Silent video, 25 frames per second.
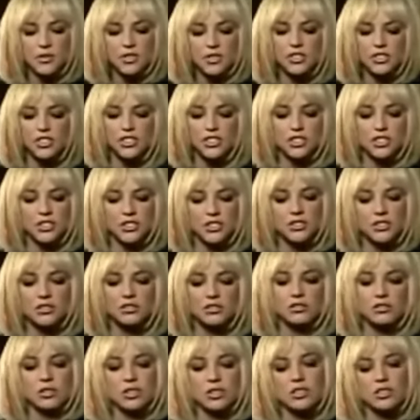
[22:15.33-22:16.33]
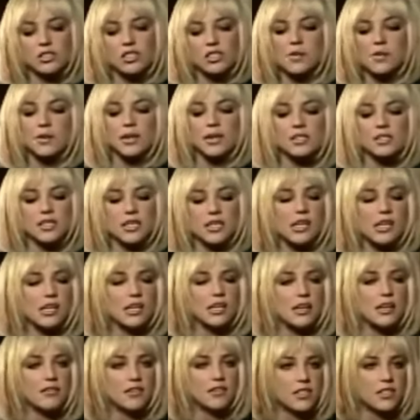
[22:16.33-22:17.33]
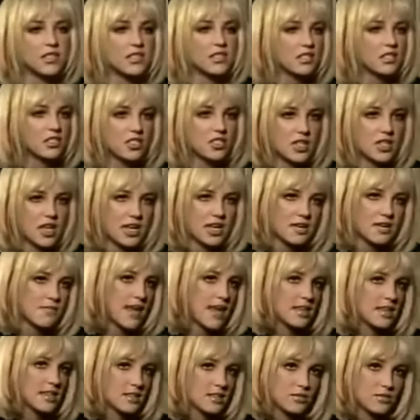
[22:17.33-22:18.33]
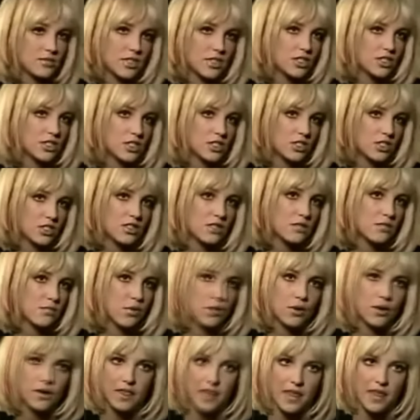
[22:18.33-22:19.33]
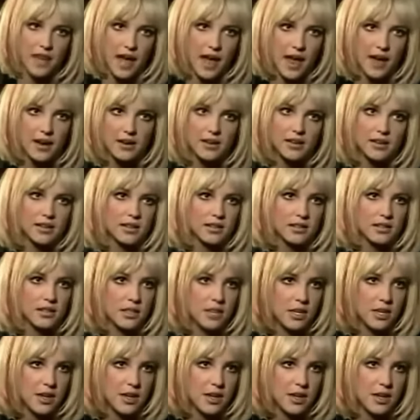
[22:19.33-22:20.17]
I think we should just trust our president in every decision that he makes, and we should just support that.